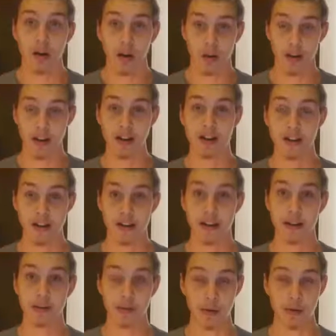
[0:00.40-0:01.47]
Alright,
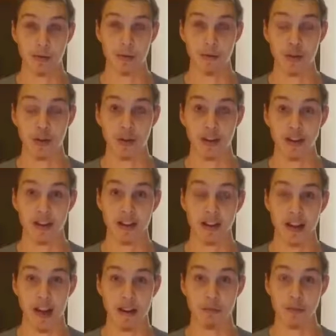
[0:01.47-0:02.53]
continuing with refuting
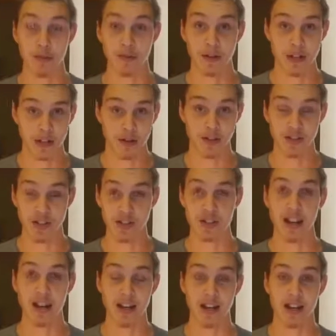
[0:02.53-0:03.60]
Edward Pfenninger's
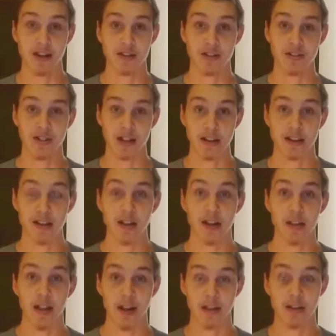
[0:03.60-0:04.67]
satanic heresy
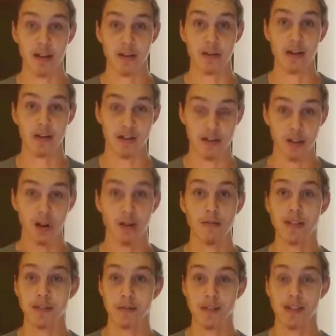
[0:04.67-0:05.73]
that salvation has
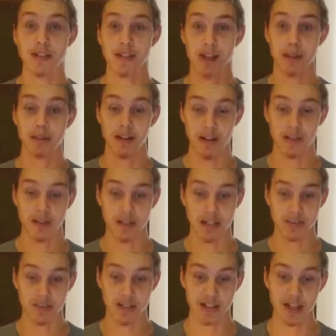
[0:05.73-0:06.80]
always been the same in every
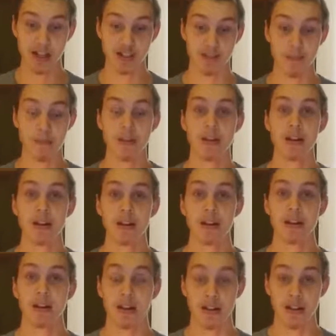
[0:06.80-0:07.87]
dispensation.
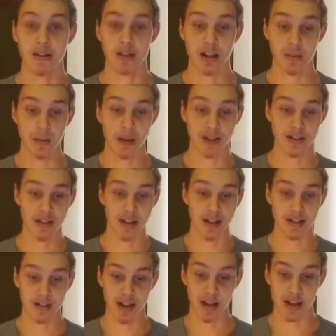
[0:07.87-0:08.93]
In this clip, he
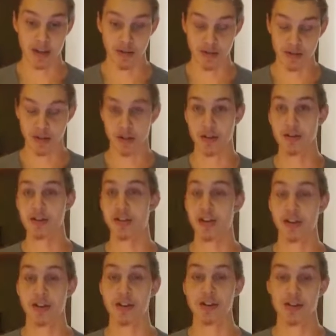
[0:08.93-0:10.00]
says that there was eternal
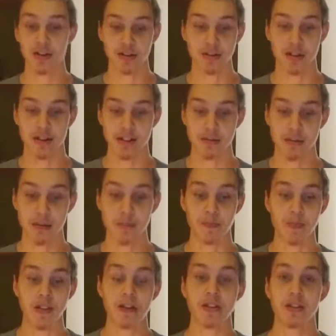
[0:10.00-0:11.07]
security in the Old Testament,
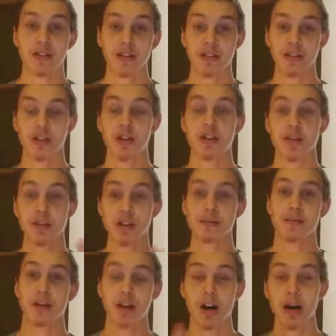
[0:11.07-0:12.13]
this is just the Holy
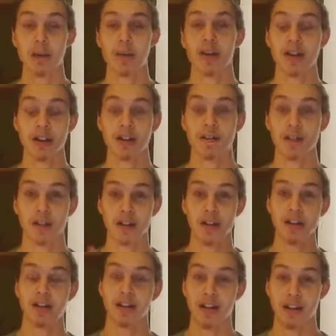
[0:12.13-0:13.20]
Spirit operated
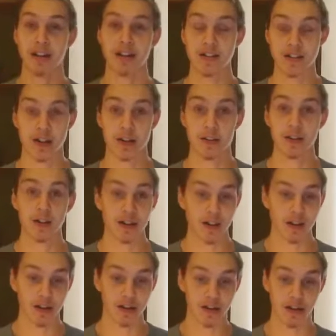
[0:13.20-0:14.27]
differently and that kind of stuff.
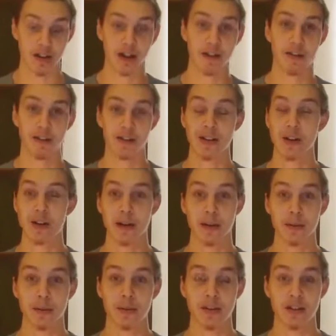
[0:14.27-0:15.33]
You know, I've heard that
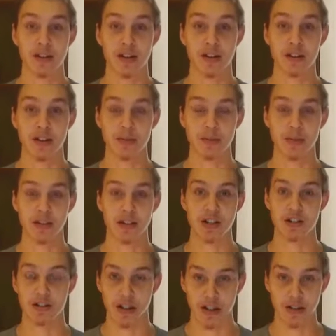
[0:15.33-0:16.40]
argument from these
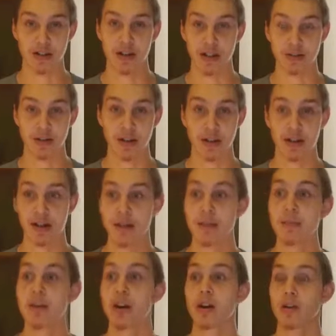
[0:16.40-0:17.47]
non-dispensational heretics quite a lot.
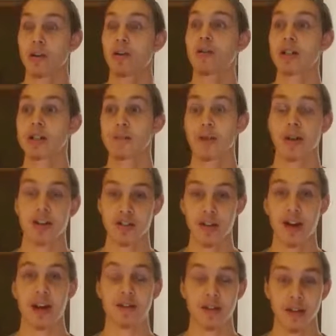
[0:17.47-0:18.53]
Well, the Holy Spirit, because
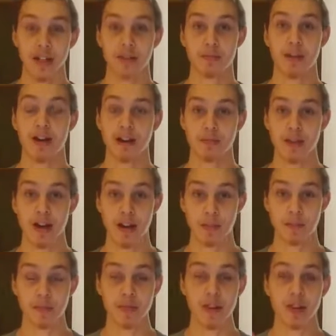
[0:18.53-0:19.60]
they'll have to explain
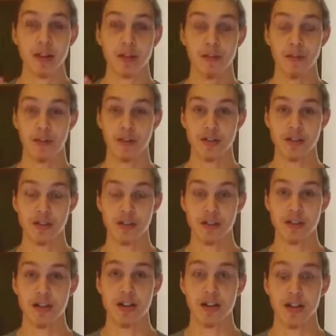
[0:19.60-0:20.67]
away the
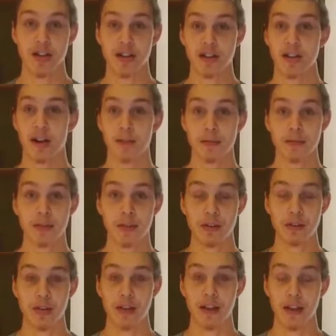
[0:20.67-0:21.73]
verses like Psalms
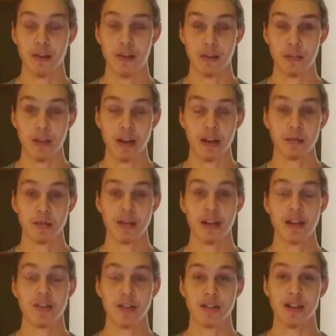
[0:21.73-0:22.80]
51:11, where
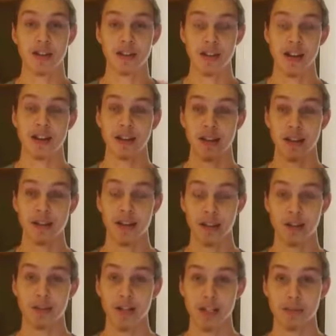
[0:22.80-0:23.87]
David is saying, "Take not the
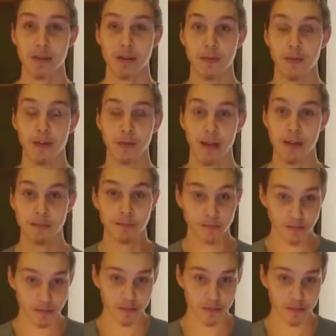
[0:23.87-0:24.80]
Holy Spirit from me."